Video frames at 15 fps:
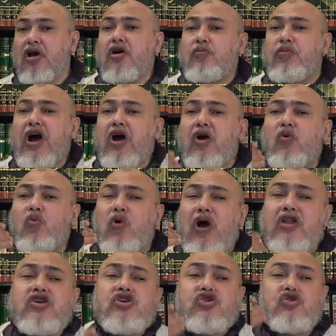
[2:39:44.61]
But what do
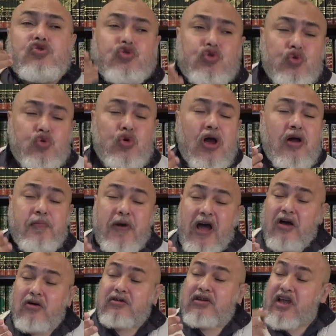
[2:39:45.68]
you do
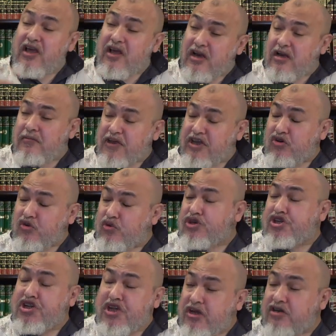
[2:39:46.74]
about the enemy who
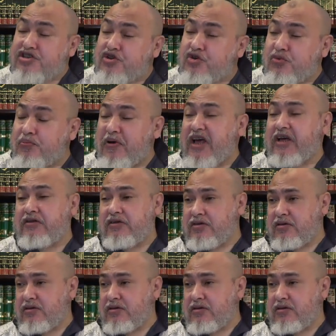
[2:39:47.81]
shares your bed,